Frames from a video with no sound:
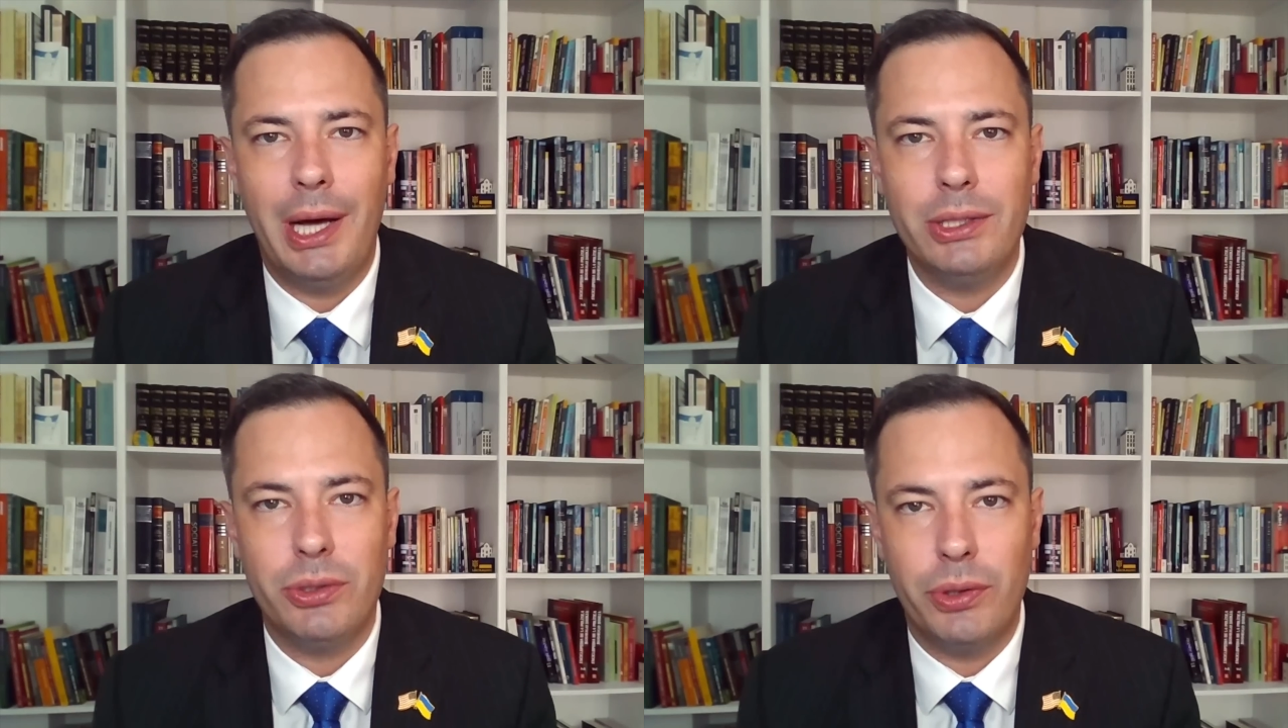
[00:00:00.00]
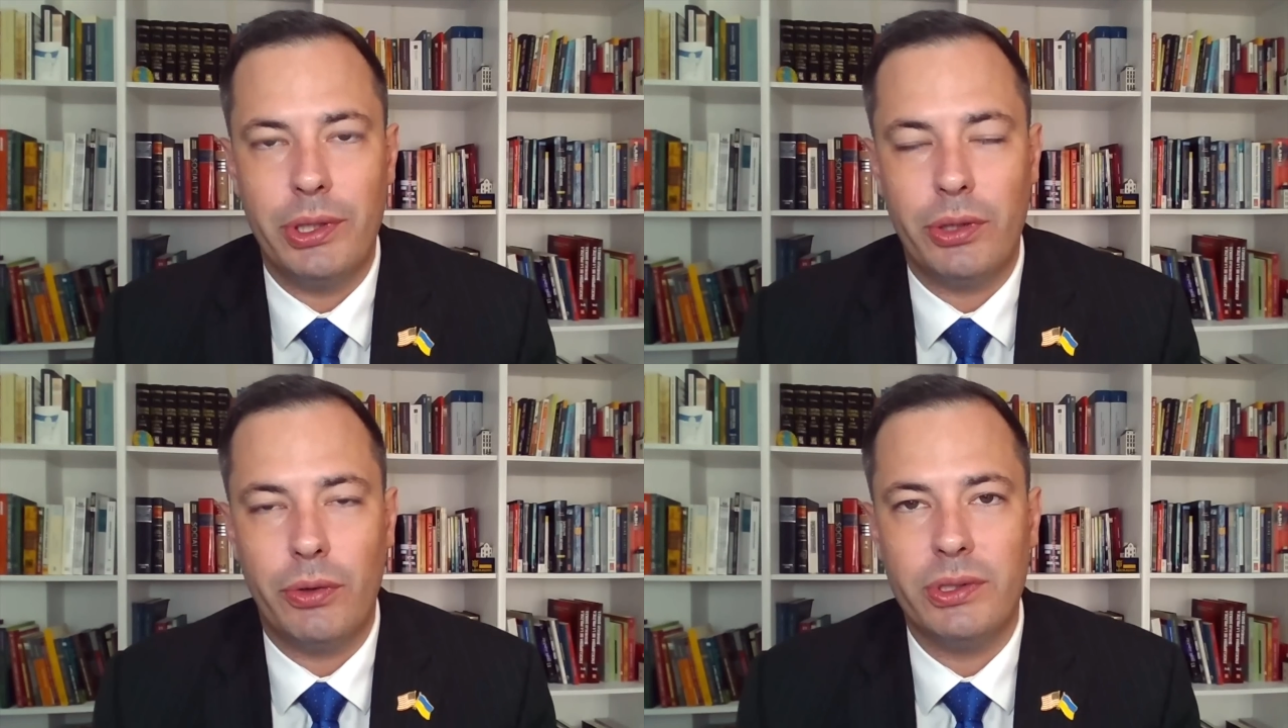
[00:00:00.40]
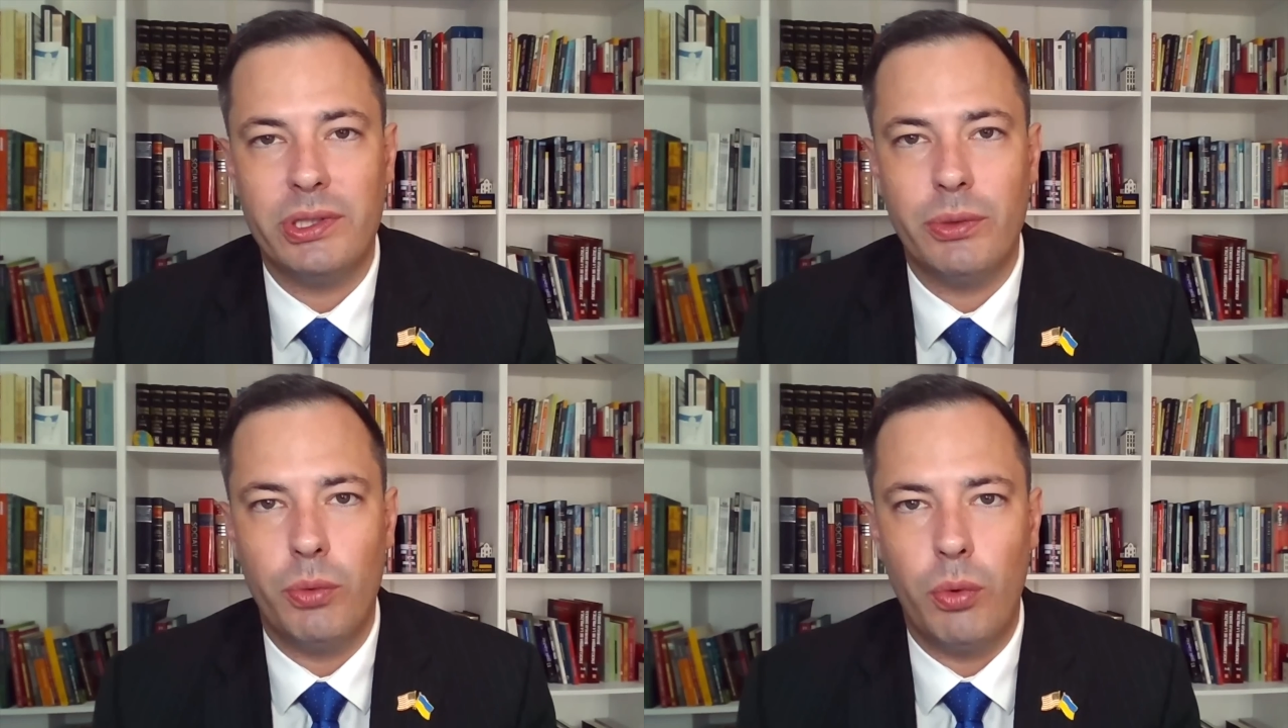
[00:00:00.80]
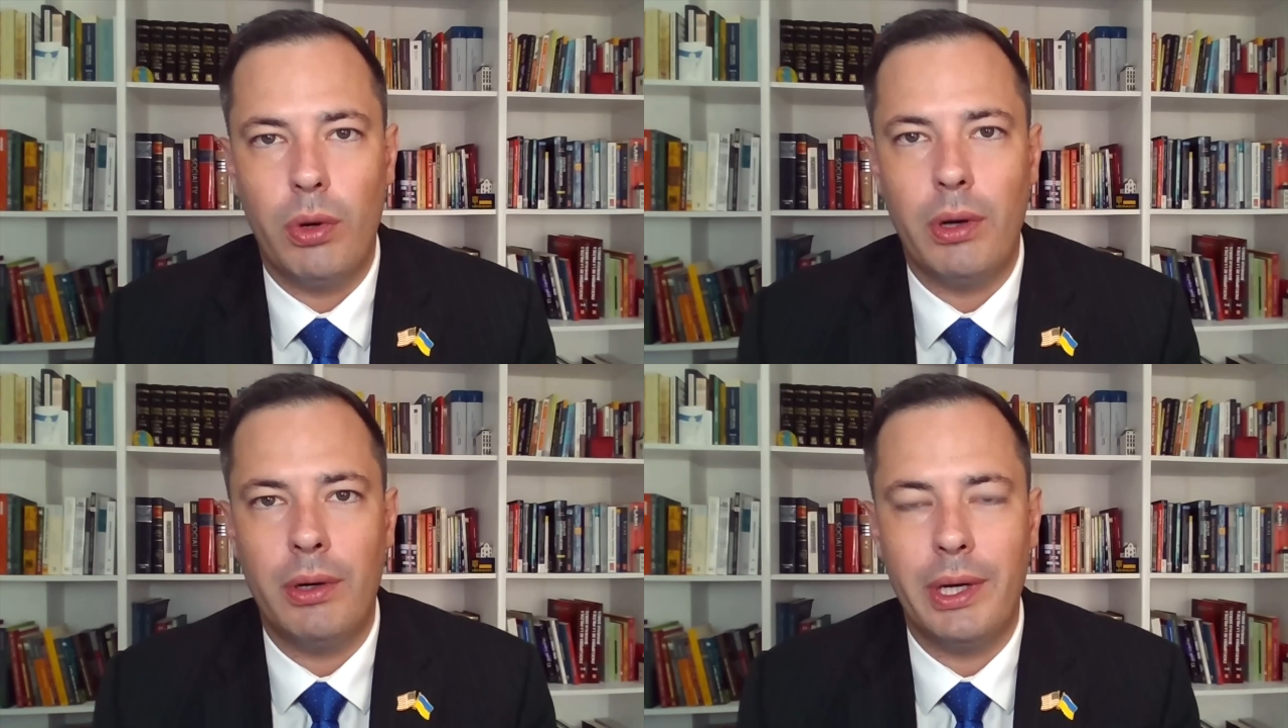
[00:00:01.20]
during the course of the
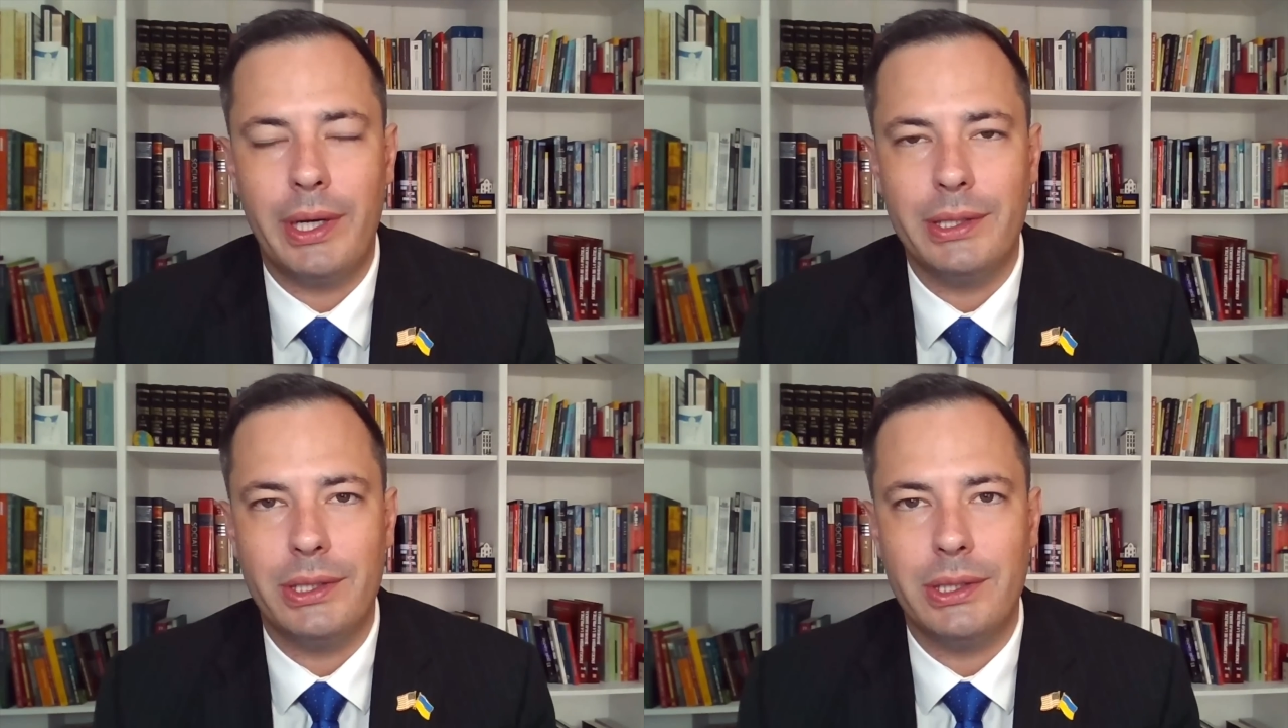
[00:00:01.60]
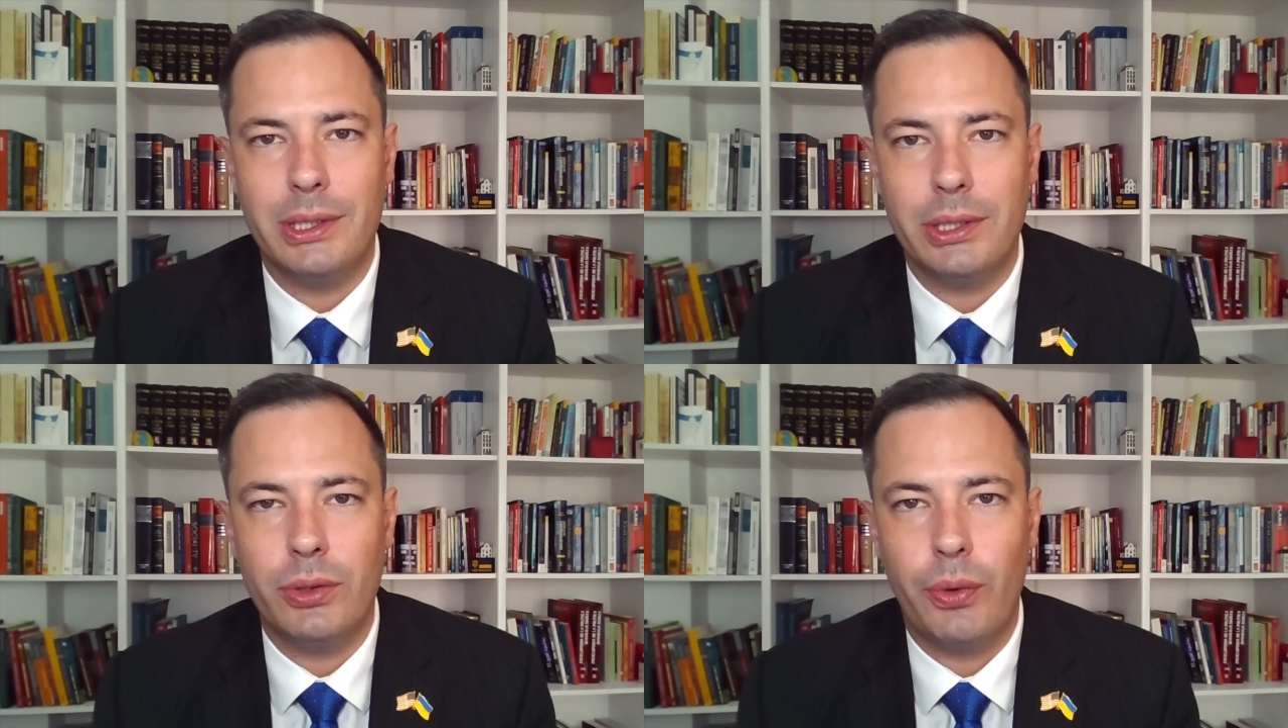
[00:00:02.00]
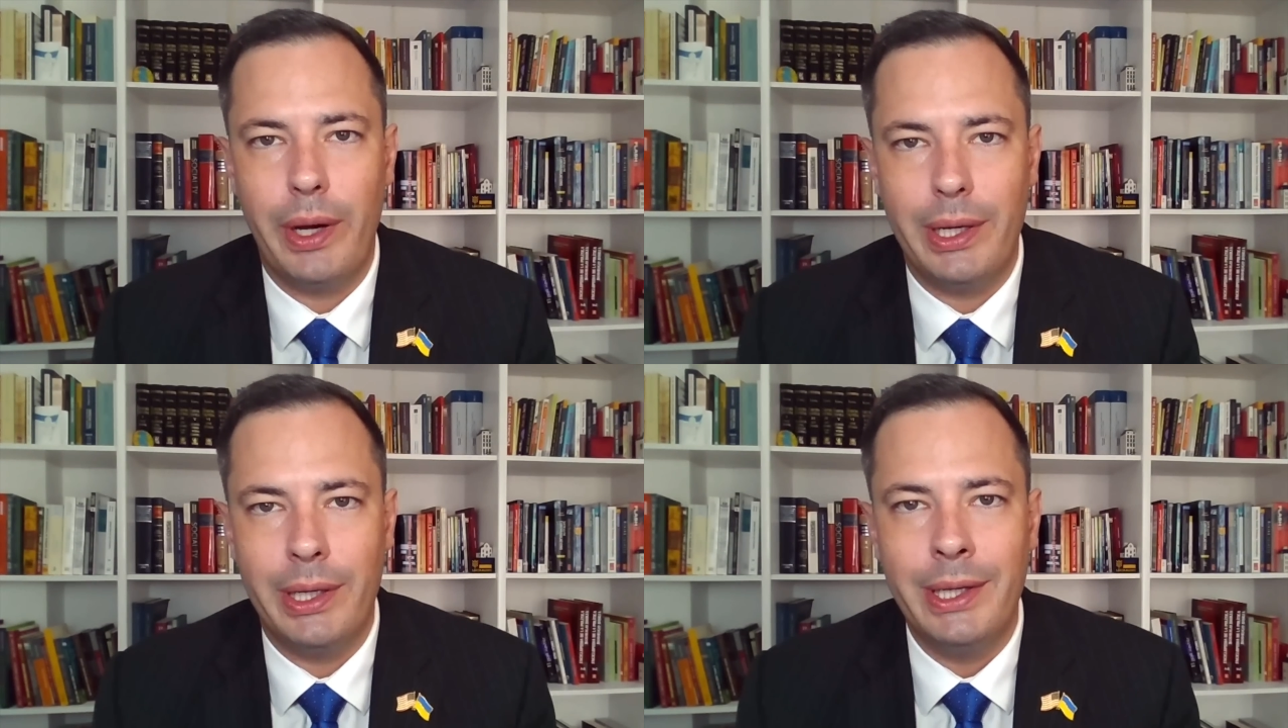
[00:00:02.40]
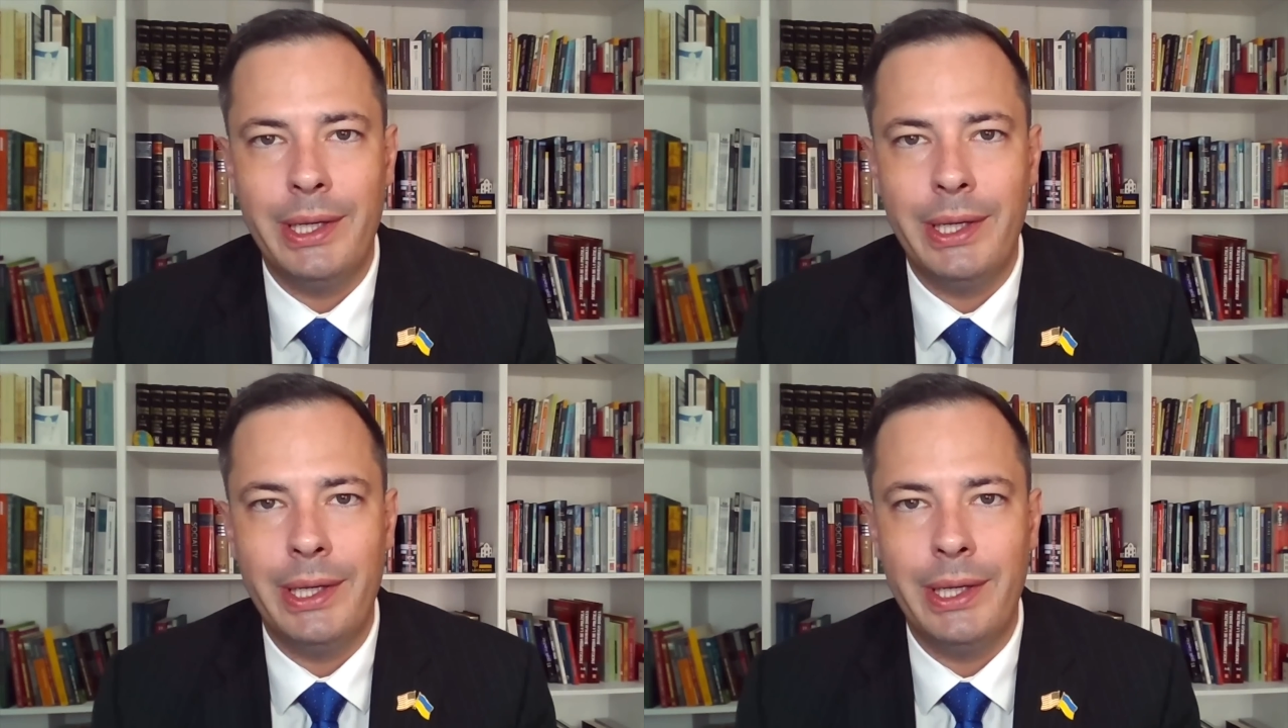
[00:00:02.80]
war against Ukraine.